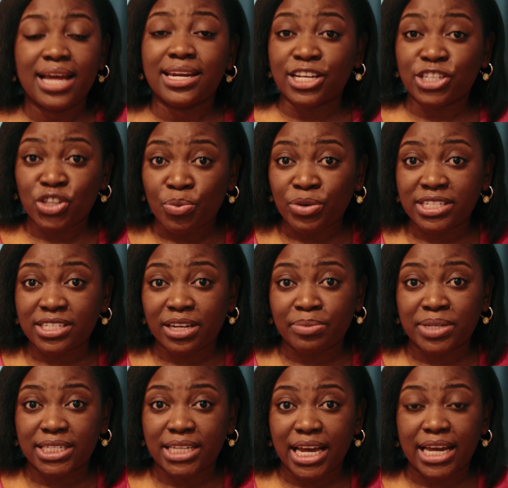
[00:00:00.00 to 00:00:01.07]
Now someone is going
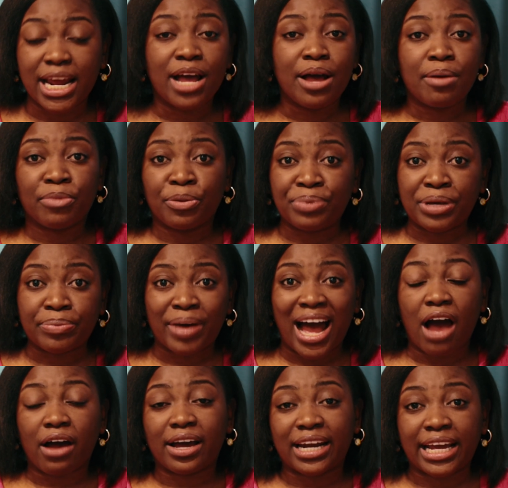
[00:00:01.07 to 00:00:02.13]
to be saying, well, Biba,
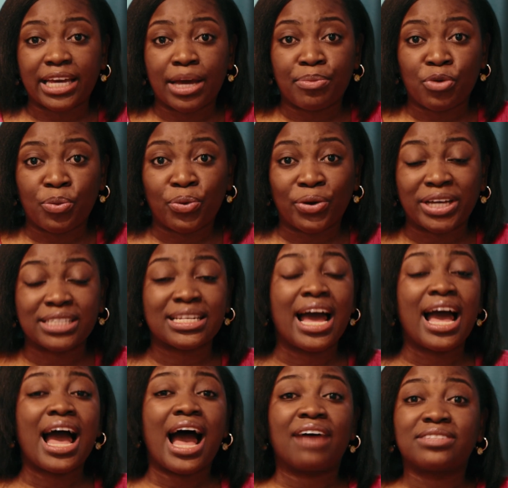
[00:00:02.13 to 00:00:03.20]
how can I get more points?
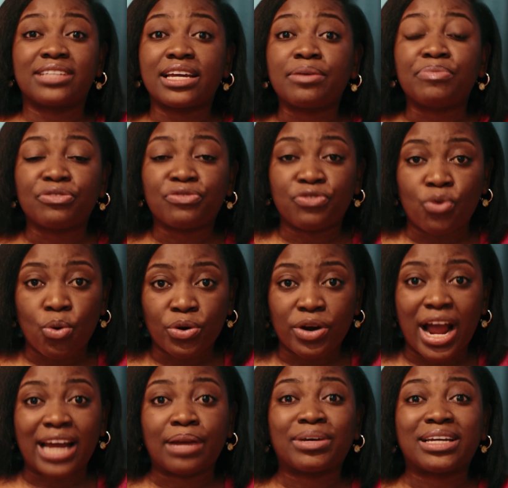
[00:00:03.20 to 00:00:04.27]
I've said it
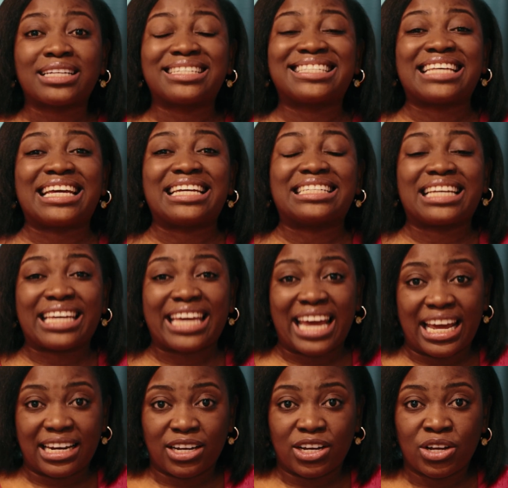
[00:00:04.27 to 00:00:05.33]
before and I'm going to say it
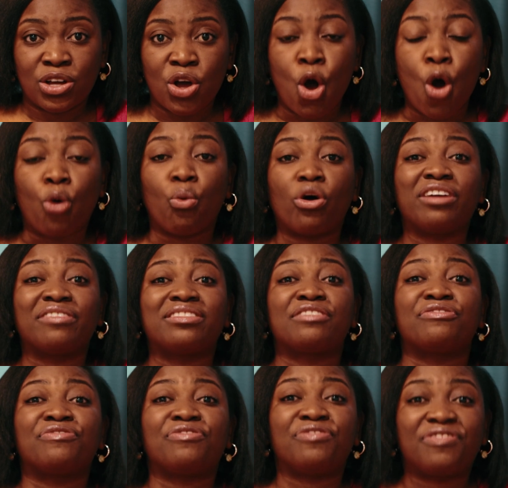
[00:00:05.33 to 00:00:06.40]
again. One of the
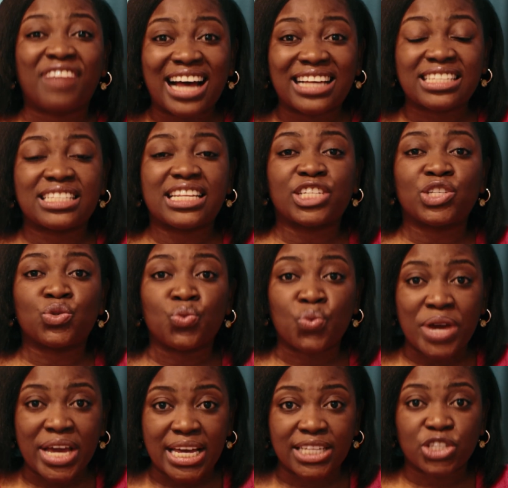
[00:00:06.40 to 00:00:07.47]
fastest
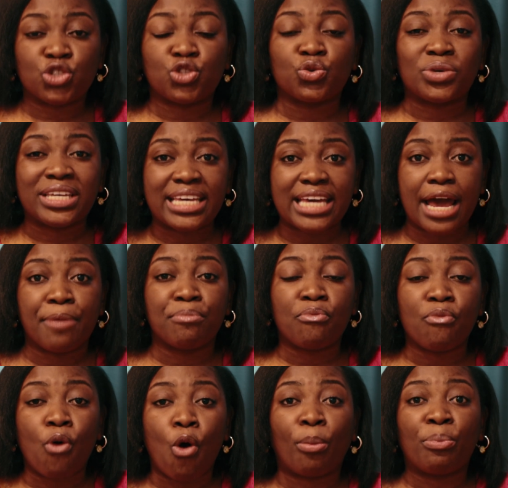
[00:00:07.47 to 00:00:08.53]
ways to get
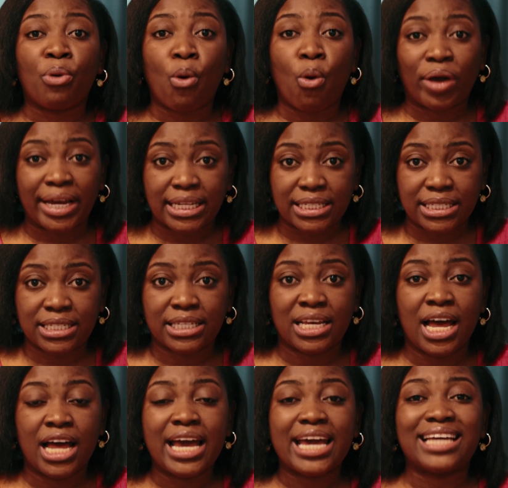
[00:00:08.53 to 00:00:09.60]
more points
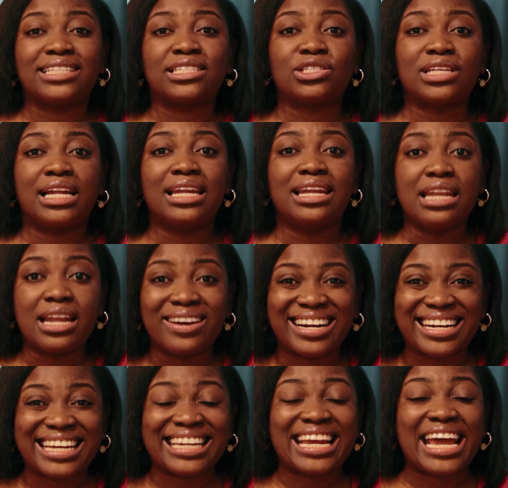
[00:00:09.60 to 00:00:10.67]
is
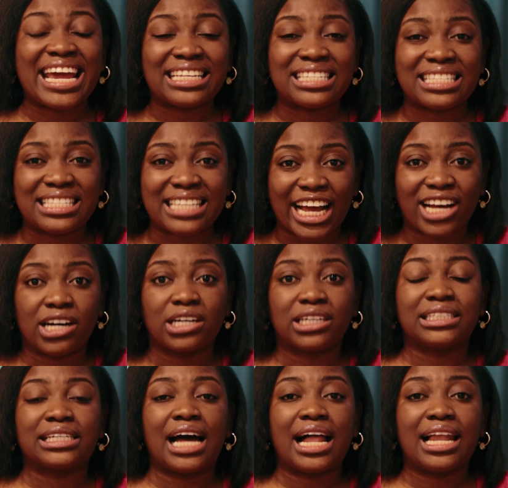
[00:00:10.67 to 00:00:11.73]
learning a
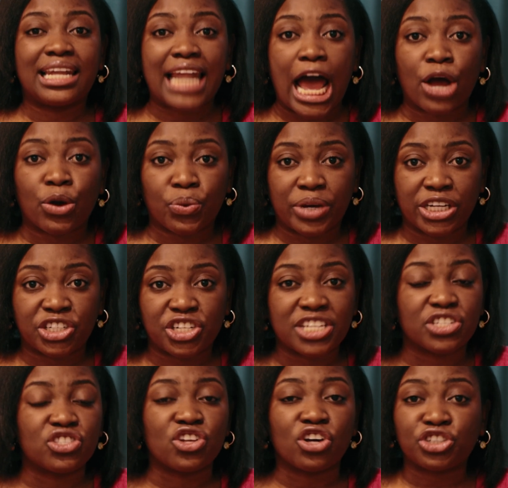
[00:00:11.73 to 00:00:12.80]
second language.
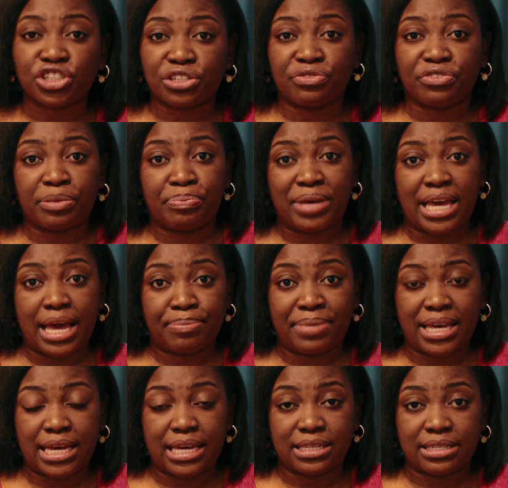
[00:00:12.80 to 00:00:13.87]
It's not just for the
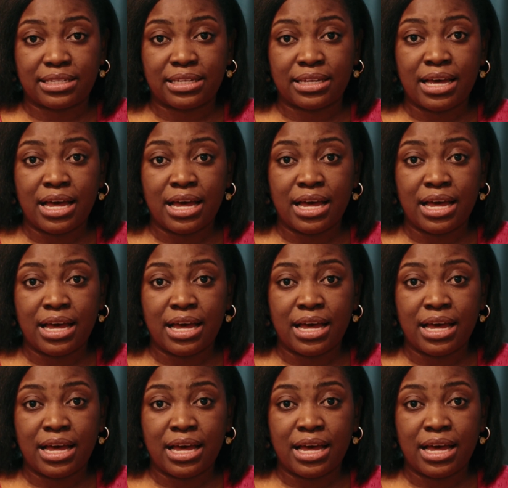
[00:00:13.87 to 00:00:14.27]
PNPs.